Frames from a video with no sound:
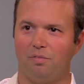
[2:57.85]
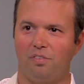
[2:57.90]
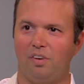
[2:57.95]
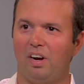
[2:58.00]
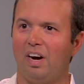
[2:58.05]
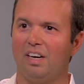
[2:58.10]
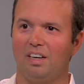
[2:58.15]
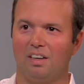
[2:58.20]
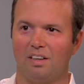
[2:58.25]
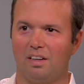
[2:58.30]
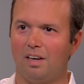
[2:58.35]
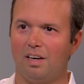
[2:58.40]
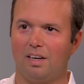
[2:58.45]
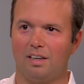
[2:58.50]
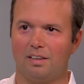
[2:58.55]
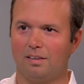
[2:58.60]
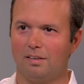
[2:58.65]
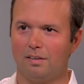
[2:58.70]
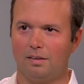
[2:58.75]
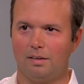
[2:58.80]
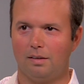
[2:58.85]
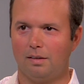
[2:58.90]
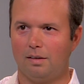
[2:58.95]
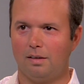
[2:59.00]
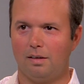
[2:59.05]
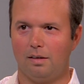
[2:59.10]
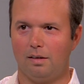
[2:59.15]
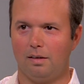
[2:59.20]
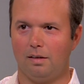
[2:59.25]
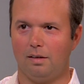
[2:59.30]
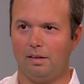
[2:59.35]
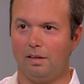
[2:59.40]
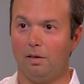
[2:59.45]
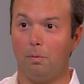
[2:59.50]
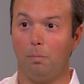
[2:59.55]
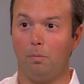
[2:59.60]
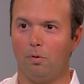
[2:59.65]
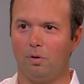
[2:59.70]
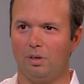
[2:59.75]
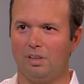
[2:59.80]
9 o'clock in the
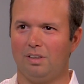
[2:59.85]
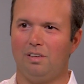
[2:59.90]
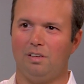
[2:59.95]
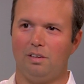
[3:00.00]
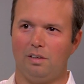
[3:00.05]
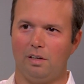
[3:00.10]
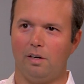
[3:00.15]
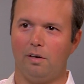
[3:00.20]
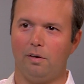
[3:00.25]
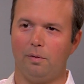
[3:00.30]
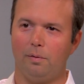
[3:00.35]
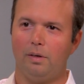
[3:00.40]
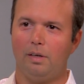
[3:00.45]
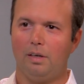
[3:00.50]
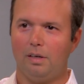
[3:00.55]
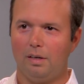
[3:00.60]
morning, you know?